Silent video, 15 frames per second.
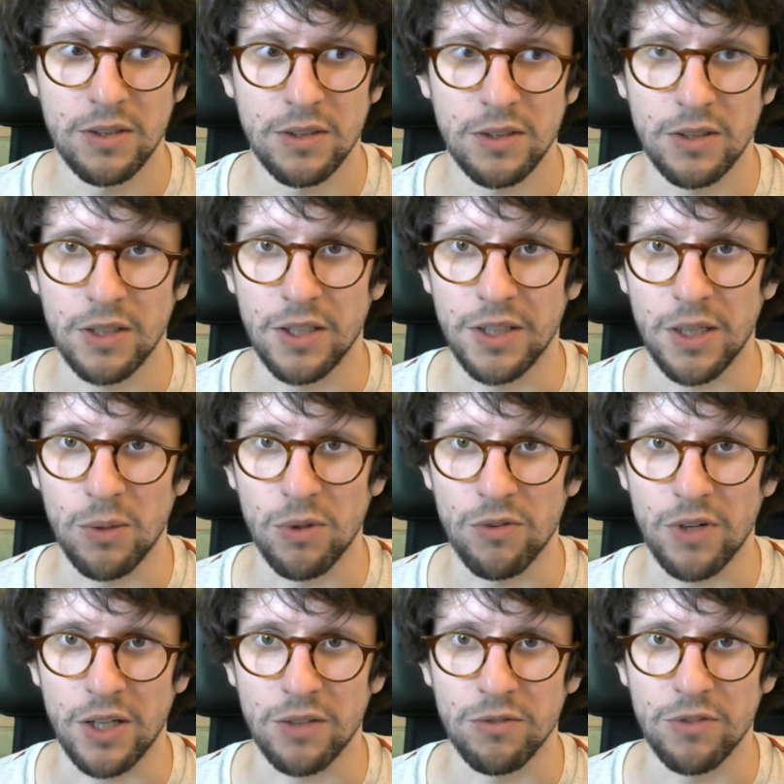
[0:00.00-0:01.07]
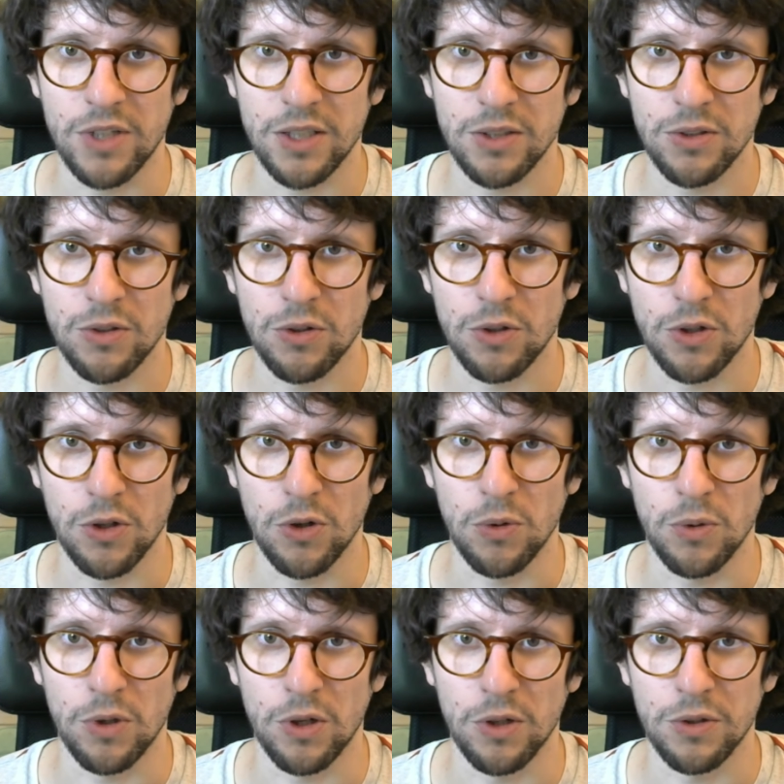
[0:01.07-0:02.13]
and then we write vendor
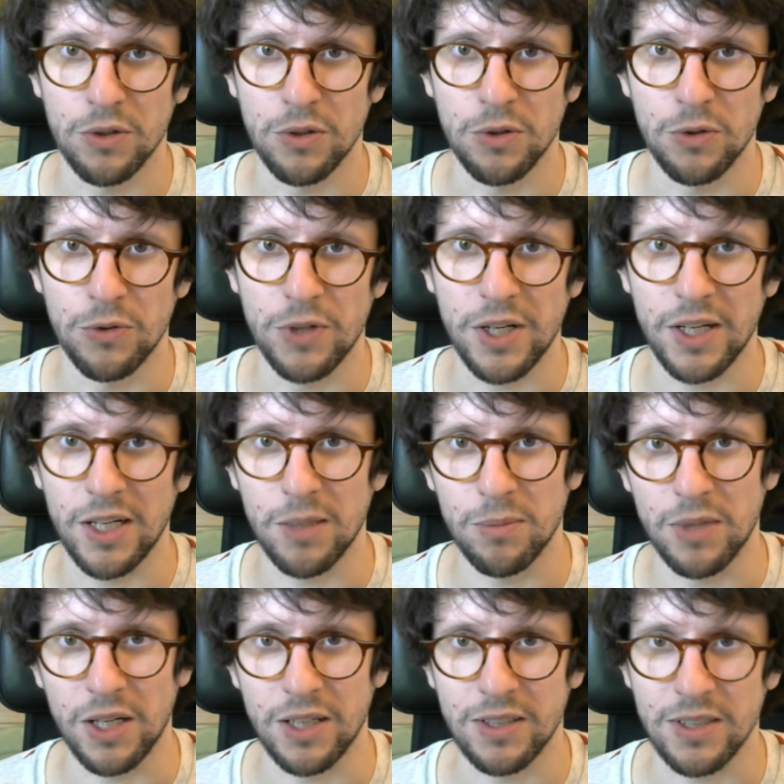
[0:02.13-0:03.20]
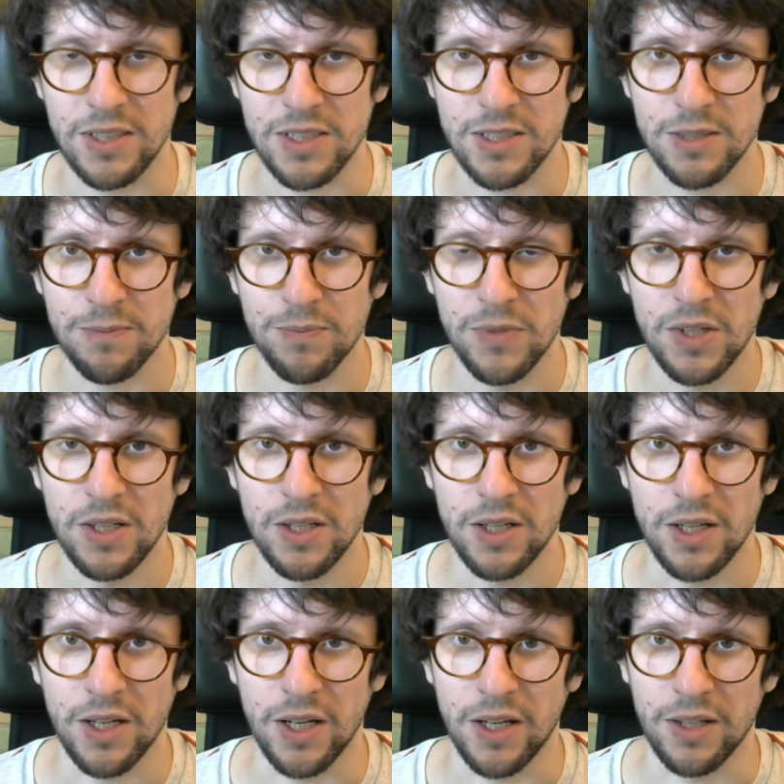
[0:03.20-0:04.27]
Raylib like this,
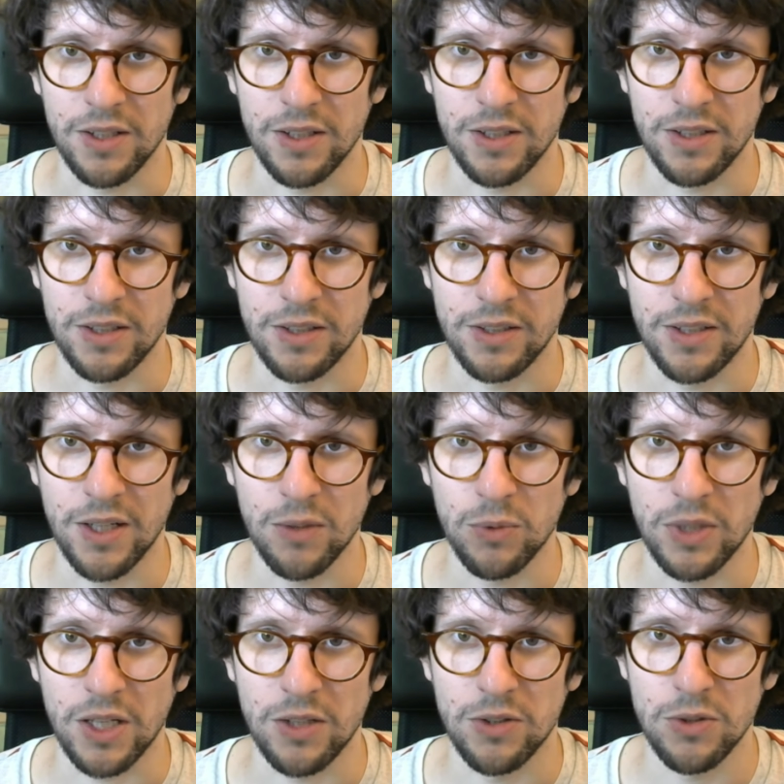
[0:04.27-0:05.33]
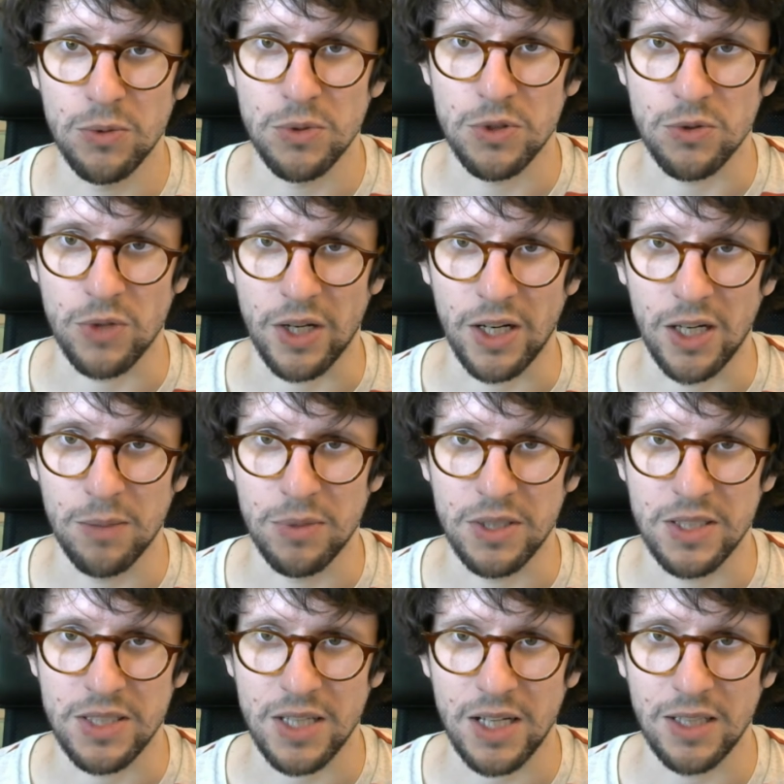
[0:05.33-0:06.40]
and then we can use Raylib
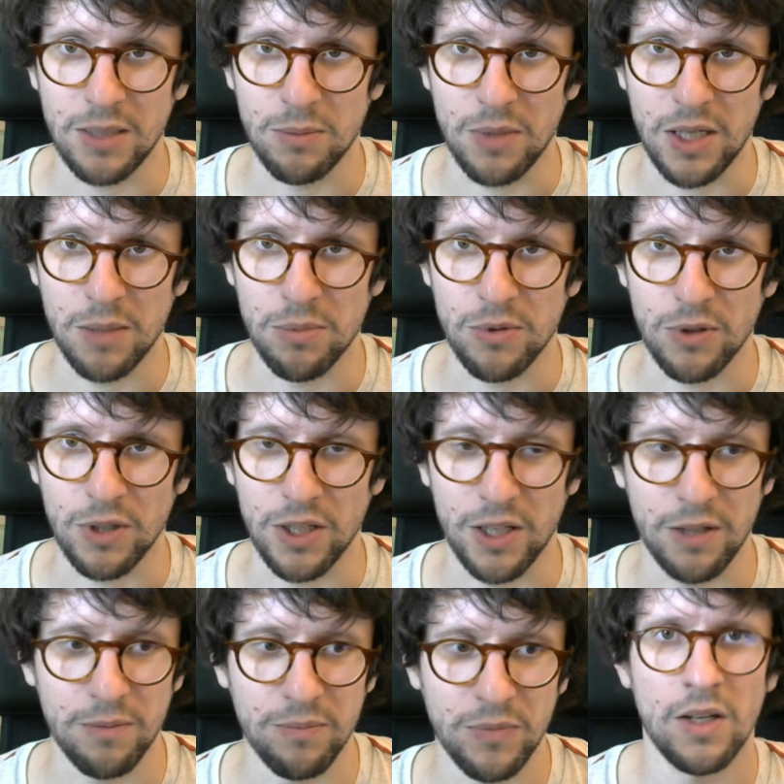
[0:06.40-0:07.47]
inside the main proc here.